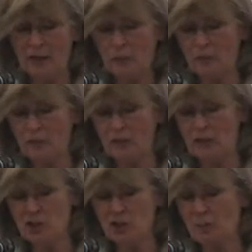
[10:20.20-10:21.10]
it was a
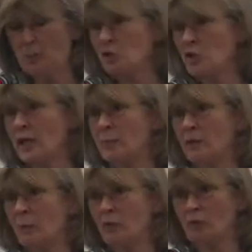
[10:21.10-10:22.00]
legitimate trade,
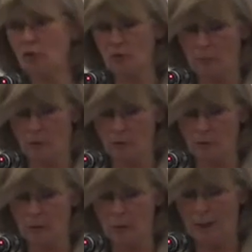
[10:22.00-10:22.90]
but it was not a
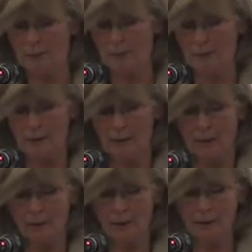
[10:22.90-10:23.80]
moral one.
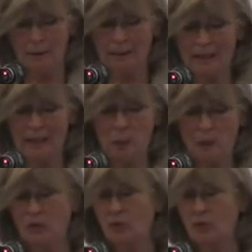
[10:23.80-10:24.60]
And anyone